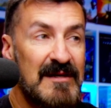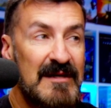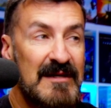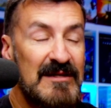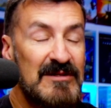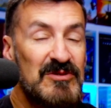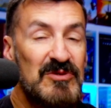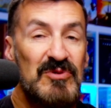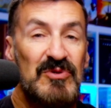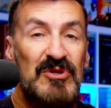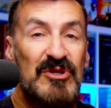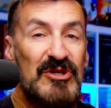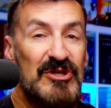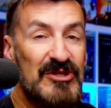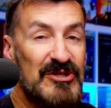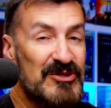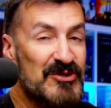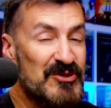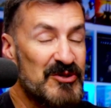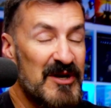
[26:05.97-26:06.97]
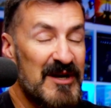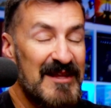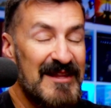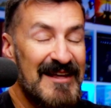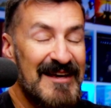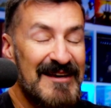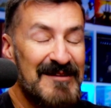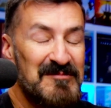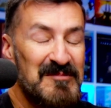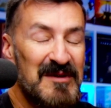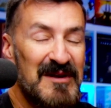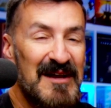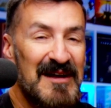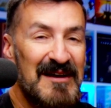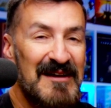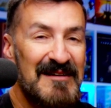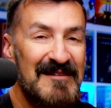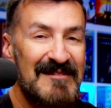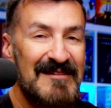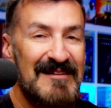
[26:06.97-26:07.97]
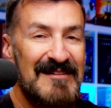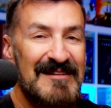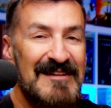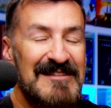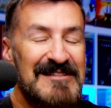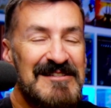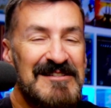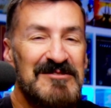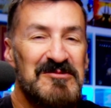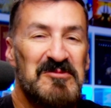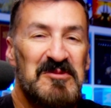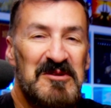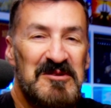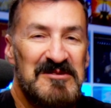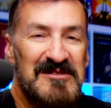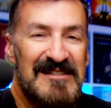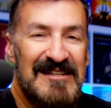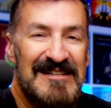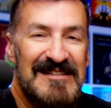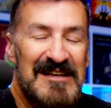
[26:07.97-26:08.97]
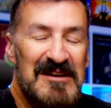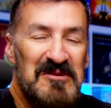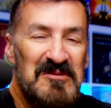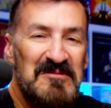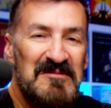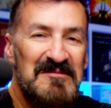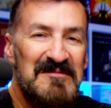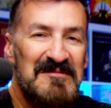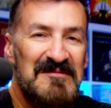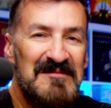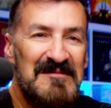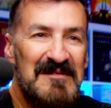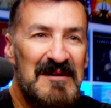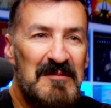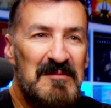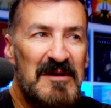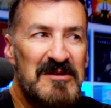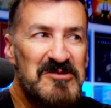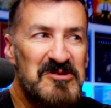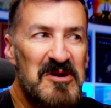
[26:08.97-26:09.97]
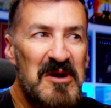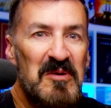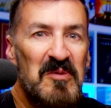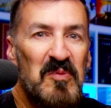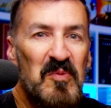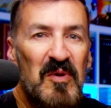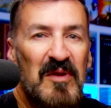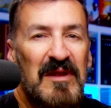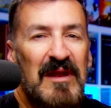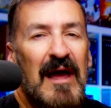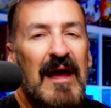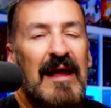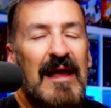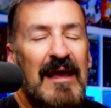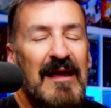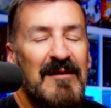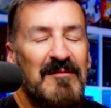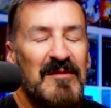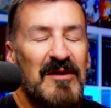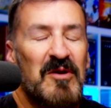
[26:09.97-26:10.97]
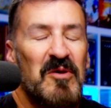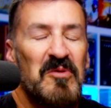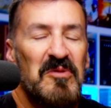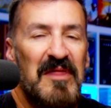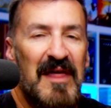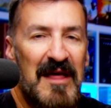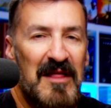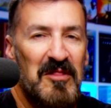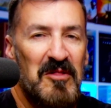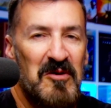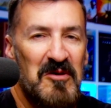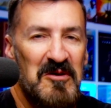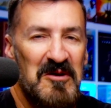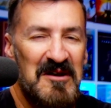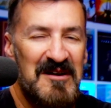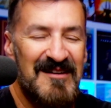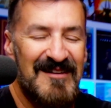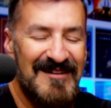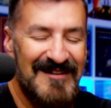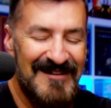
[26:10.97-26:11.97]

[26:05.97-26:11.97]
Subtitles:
I guess you could try that, but it's still one of those things I'm not sure I would want a game to go that long.